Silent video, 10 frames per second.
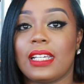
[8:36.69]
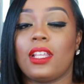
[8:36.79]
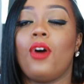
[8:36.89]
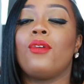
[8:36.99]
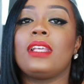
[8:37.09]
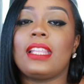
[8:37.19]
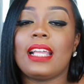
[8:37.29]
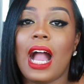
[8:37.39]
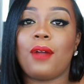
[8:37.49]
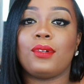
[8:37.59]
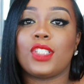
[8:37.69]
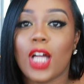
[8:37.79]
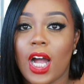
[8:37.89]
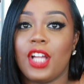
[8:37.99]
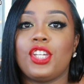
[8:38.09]
Like the only thing I will
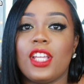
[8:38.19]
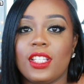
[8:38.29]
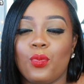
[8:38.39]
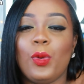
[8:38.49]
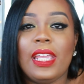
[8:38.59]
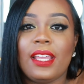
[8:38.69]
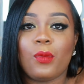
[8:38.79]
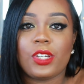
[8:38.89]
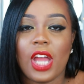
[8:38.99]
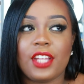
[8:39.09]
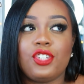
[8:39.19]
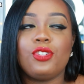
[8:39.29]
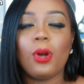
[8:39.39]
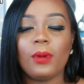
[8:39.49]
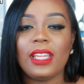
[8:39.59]
touch is weed, which I
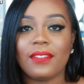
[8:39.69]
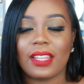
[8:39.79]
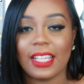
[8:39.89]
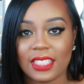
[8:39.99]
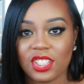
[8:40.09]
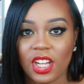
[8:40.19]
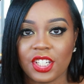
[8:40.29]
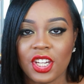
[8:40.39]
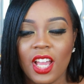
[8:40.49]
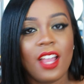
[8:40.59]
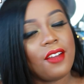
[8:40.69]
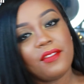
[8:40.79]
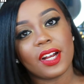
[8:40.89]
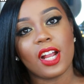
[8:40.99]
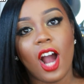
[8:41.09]
don't even like to touch
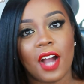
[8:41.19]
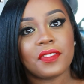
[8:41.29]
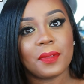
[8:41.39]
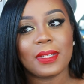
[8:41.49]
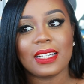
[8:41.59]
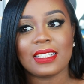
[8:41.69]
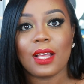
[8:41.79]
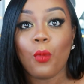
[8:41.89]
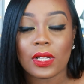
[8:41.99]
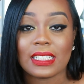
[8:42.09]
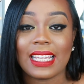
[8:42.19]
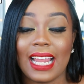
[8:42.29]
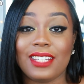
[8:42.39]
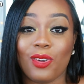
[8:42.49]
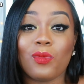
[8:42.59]
very often, because once again,
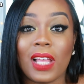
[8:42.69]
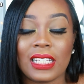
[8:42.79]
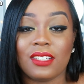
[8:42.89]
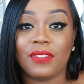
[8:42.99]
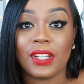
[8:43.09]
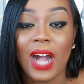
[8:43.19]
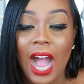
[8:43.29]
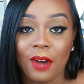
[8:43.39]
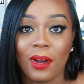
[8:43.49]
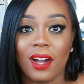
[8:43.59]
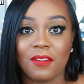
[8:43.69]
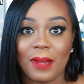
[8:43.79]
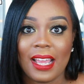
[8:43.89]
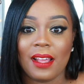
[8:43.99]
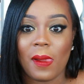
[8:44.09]
I don't like to feel out of
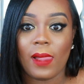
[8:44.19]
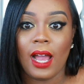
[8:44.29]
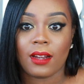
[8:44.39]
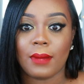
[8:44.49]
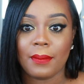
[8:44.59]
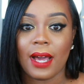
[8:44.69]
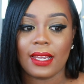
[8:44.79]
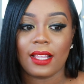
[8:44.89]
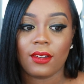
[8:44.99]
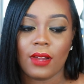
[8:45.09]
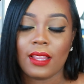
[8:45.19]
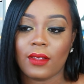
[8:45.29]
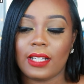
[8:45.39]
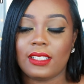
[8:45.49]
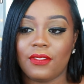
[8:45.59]
my body. I don't
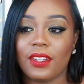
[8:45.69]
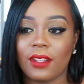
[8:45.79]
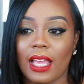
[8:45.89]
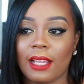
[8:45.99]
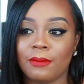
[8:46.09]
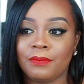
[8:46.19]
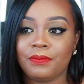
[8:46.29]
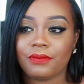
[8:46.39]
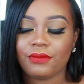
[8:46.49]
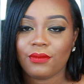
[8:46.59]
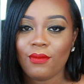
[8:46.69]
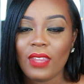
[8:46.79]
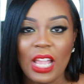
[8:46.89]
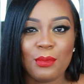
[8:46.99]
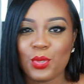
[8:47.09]
like to feel like
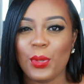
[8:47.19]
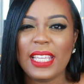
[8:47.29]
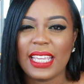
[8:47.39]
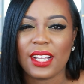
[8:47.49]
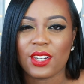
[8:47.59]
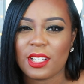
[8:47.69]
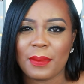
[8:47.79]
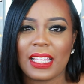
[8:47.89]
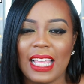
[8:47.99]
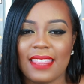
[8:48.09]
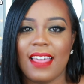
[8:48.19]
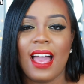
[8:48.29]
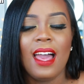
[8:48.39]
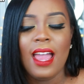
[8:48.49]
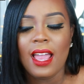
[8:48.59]
I'm tweaking or something like that.